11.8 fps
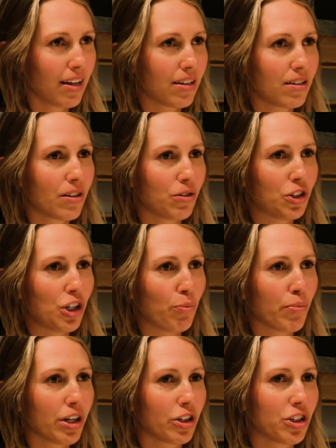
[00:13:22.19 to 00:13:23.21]
So she
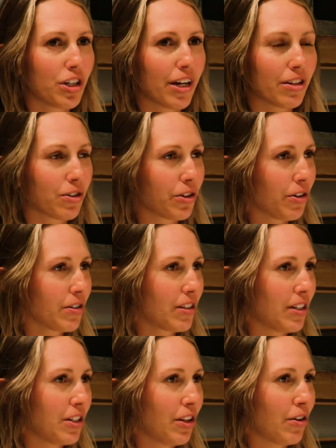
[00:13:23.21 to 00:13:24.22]
pushed us girls
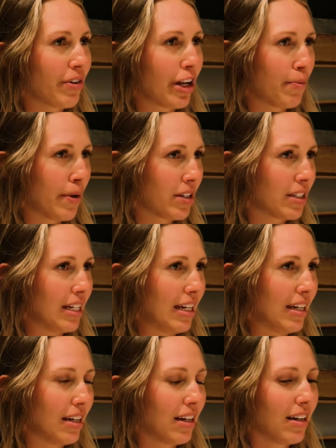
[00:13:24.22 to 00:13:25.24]
into the volleyball
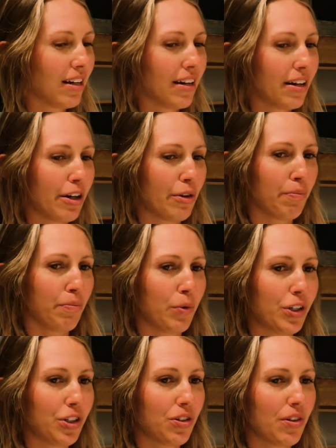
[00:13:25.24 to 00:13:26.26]
scene, um,
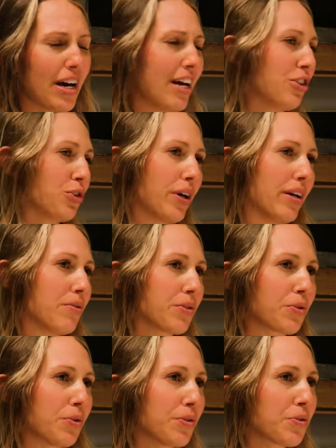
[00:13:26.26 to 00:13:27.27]
which I enjoyed. It was
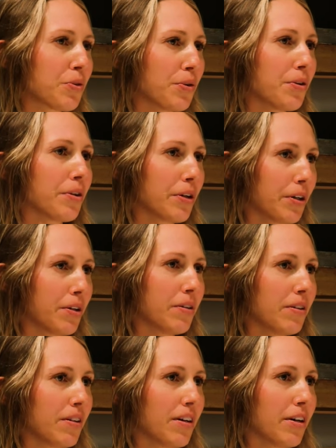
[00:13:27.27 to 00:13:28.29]
cool. It was cool to learn
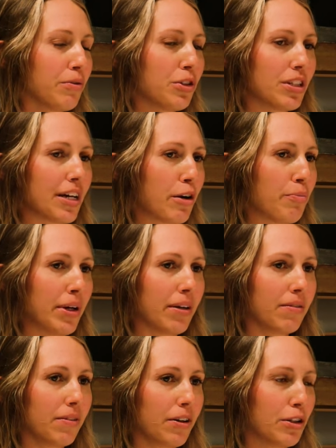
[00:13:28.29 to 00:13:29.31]
uh, just how to be a
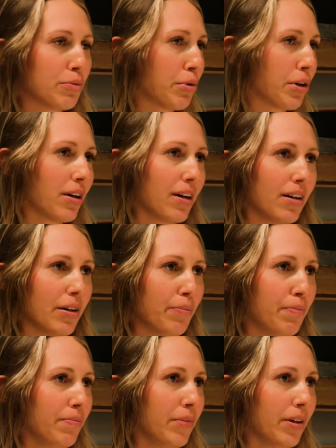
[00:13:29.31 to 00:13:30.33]
good sport and to,
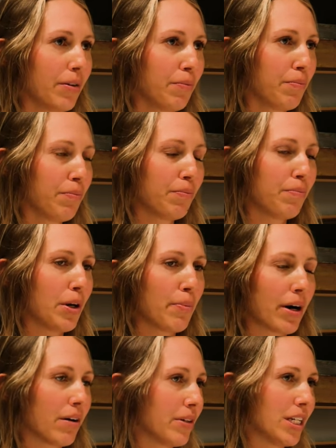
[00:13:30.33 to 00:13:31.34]
you know, be a part of a